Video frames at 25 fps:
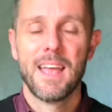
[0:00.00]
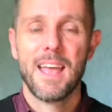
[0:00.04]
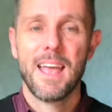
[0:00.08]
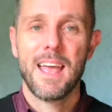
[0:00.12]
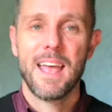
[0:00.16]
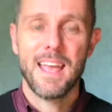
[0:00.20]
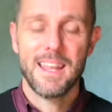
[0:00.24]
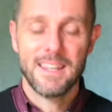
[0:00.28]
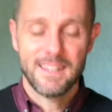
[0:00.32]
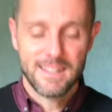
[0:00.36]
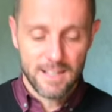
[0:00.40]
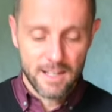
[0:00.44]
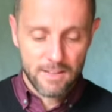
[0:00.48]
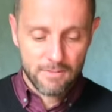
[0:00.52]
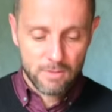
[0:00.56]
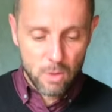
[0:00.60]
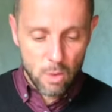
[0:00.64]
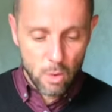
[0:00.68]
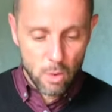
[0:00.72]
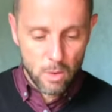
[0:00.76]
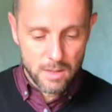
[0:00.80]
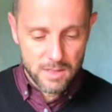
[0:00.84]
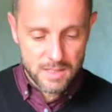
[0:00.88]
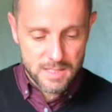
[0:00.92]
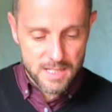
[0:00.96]
And of
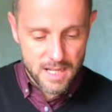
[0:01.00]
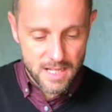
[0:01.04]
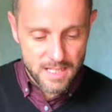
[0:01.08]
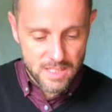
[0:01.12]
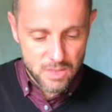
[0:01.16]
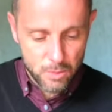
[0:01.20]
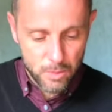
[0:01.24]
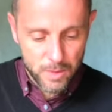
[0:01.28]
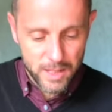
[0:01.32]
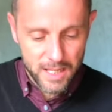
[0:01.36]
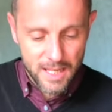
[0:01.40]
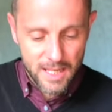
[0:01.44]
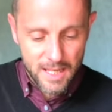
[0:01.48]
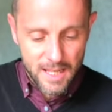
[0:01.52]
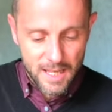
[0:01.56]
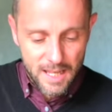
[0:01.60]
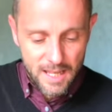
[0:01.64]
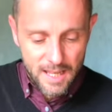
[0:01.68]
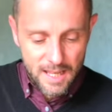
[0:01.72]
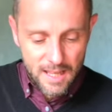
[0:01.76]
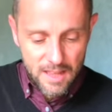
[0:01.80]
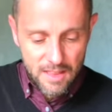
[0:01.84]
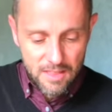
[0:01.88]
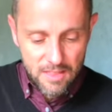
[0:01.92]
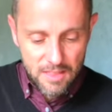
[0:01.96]
course, as we
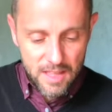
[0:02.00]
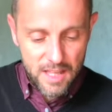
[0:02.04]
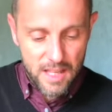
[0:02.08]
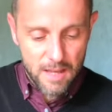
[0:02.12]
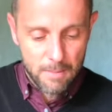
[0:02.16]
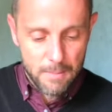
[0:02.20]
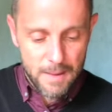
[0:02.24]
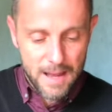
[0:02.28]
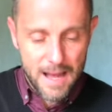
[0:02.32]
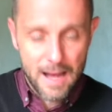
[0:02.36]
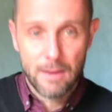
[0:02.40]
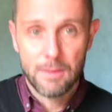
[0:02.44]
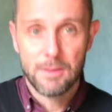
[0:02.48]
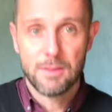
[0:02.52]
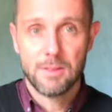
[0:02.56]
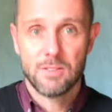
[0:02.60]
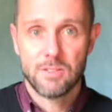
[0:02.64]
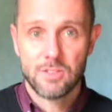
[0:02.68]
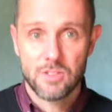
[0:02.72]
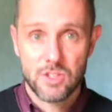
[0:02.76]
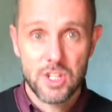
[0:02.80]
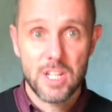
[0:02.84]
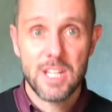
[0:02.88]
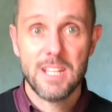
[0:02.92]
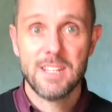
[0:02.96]
think about
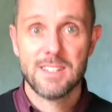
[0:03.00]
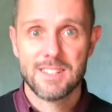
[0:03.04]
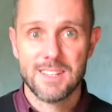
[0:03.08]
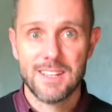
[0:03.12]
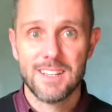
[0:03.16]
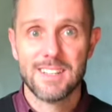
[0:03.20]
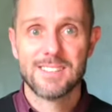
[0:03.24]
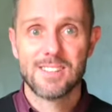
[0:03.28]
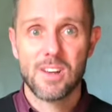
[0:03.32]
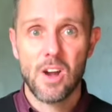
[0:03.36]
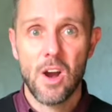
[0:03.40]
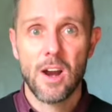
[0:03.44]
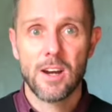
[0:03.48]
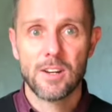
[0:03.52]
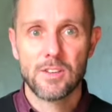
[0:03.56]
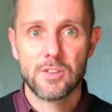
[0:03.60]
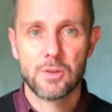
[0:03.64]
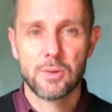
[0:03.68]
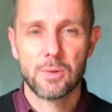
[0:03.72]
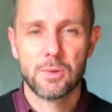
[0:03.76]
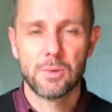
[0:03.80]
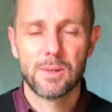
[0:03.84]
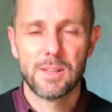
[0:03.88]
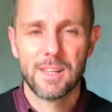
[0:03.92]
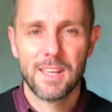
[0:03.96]
Jesus, our
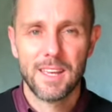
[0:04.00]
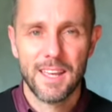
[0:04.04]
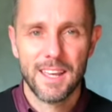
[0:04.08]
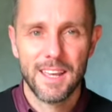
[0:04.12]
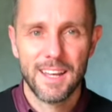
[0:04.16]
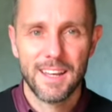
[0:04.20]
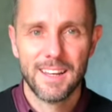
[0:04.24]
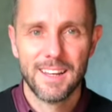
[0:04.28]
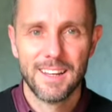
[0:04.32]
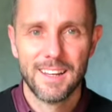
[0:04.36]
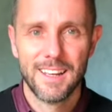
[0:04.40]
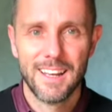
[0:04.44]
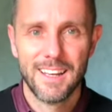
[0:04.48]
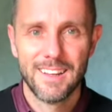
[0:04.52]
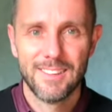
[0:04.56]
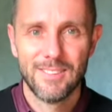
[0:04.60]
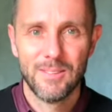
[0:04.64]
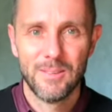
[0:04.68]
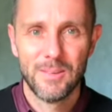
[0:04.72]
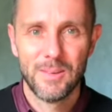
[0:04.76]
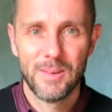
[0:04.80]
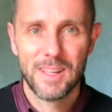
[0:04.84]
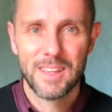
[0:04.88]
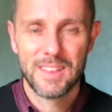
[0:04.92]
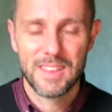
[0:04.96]
true king,
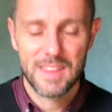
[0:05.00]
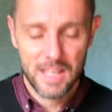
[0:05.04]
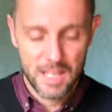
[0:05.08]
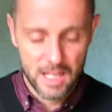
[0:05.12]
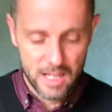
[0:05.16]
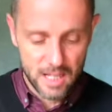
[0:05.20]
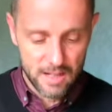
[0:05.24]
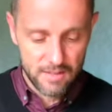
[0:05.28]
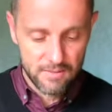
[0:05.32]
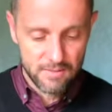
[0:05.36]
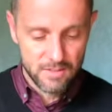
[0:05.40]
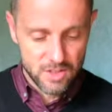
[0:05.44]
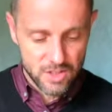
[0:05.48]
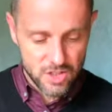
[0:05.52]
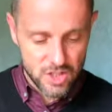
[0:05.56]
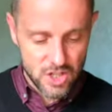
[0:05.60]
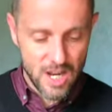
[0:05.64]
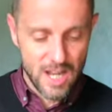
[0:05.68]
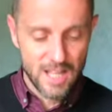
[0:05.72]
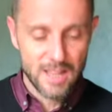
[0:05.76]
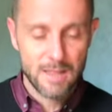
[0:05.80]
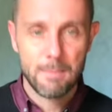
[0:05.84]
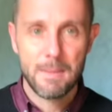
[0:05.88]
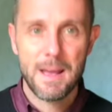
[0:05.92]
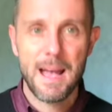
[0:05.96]
we think of
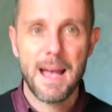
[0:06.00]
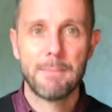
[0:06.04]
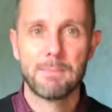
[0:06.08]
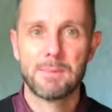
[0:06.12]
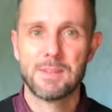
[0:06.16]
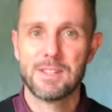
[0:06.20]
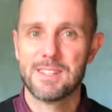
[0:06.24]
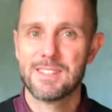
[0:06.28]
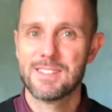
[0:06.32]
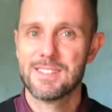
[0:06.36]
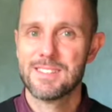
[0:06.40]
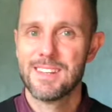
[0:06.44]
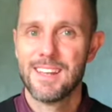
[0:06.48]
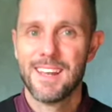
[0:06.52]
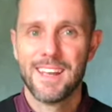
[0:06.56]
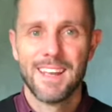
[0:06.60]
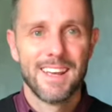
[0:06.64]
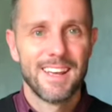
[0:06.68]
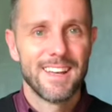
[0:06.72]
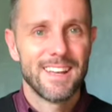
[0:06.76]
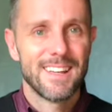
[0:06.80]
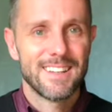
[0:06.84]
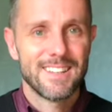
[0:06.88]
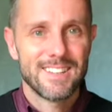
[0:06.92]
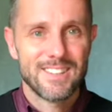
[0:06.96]
John the Baptist.
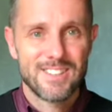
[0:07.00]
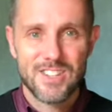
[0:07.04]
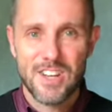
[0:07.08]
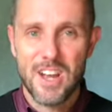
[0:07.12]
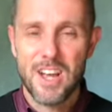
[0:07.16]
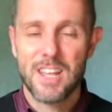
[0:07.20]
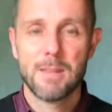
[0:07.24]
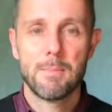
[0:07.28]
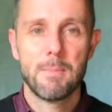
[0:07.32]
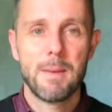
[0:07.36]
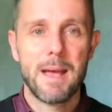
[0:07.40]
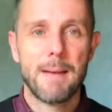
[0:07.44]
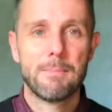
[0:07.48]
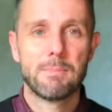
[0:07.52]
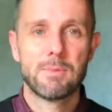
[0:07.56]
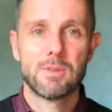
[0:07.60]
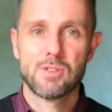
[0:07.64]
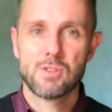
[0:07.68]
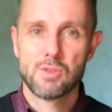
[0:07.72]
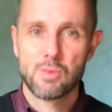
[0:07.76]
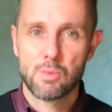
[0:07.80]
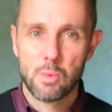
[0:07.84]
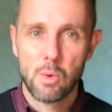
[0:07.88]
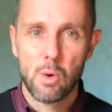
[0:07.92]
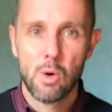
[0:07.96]
John the
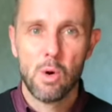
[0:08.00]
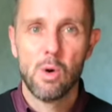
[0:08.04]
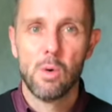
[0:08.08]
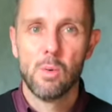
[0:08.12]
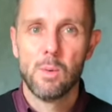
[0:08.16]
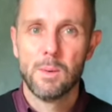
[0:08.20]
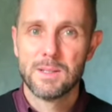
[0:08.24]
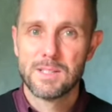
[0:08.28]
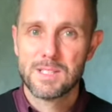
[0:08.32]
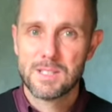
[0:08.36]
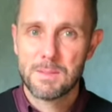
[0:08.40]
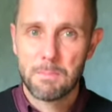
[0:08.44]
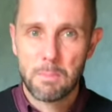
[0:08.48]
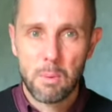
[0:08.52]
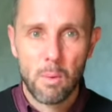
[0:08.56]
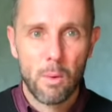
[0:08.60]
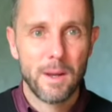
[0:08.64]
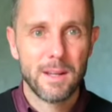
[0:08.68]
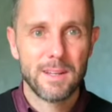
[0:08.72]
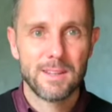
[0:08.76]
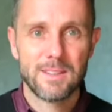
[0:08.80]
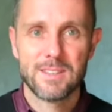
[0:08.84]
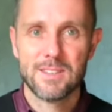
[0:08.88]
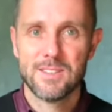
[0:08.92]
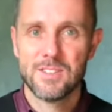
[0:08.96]
Baptist's role was to
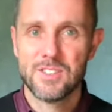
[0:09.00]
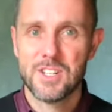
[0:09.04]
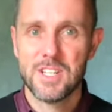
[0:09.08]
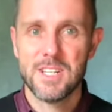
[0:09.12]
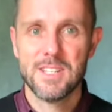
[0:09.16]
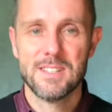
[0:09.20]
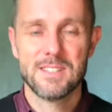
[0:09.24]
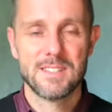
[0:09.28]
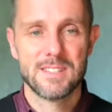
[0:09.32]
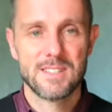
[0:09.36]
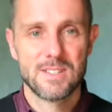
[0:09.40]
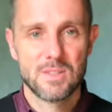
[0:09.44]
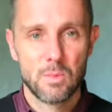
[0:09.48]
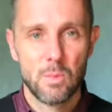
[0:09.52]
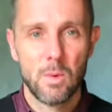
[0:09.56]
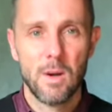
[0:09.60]
point to Jesus.